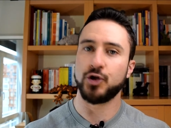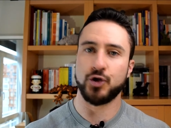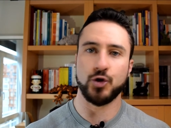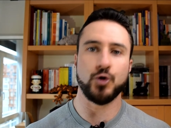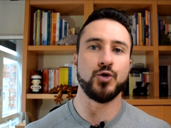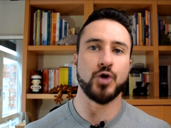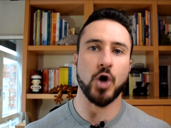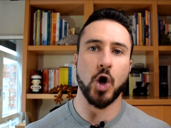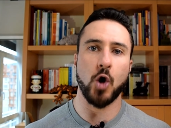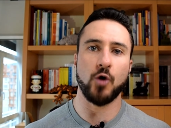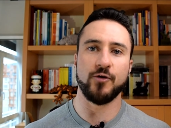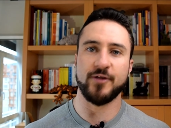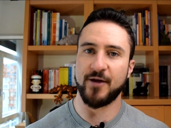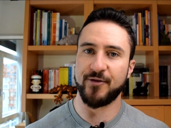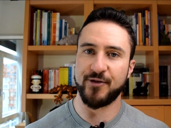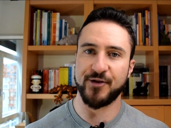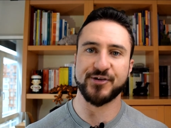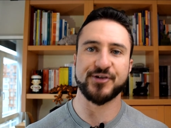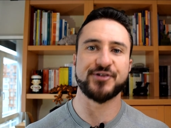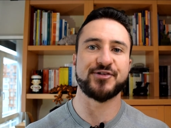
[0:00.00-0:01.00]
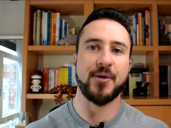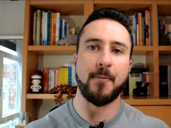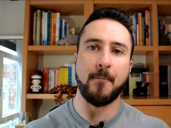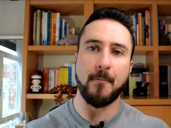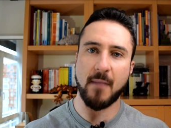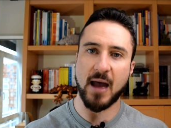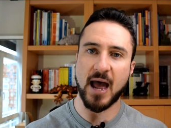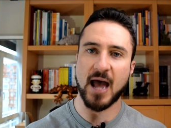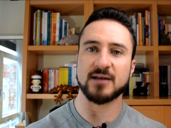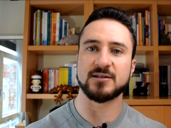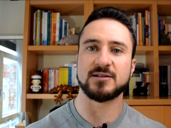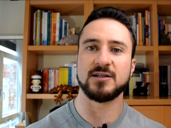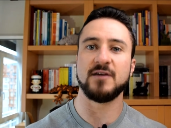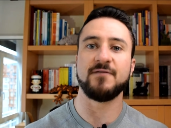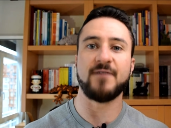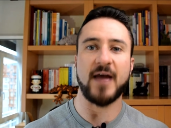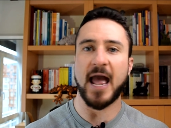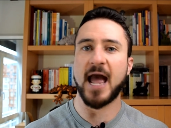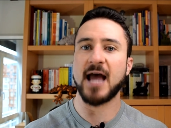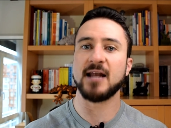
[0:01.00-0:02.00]
you know that this is a
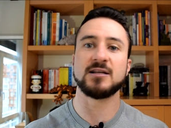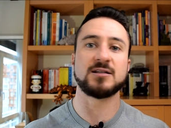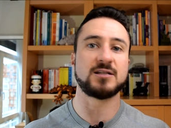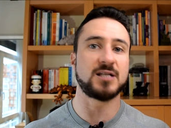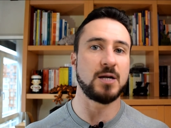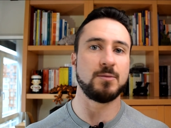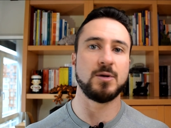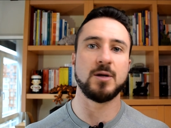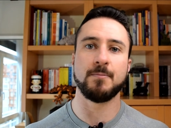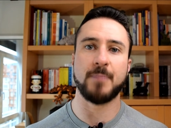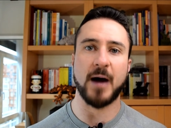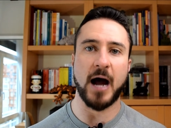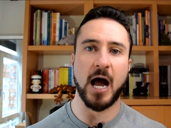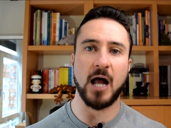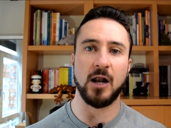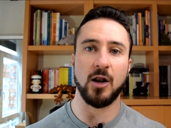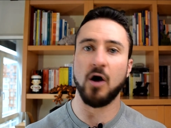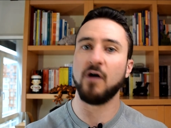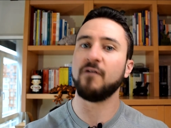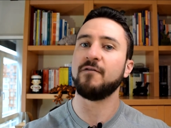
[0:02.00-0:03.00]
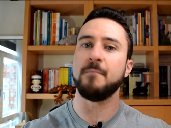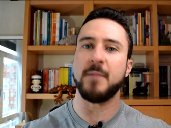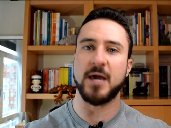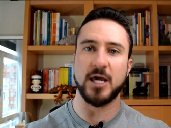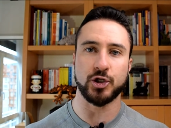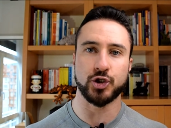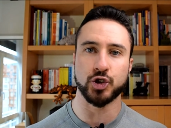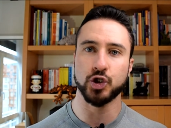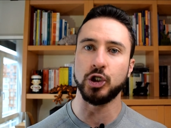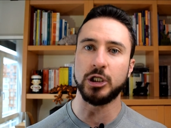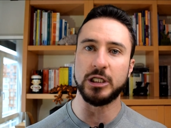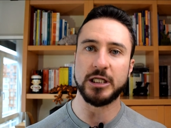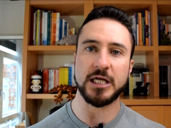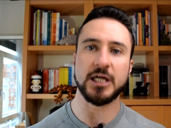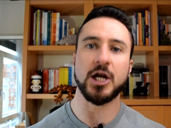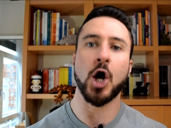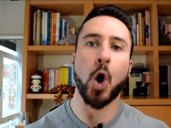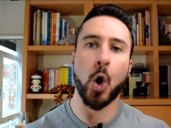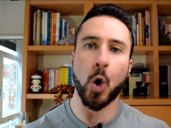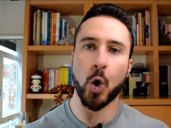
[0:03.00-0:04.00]
massive and steaming pile of major
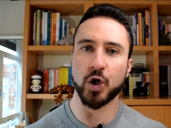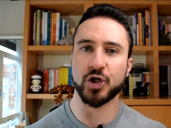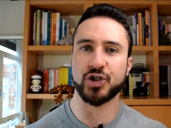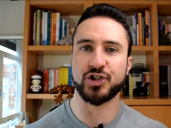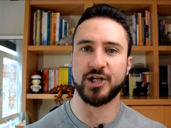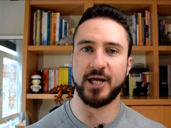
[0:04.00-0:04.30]
league horse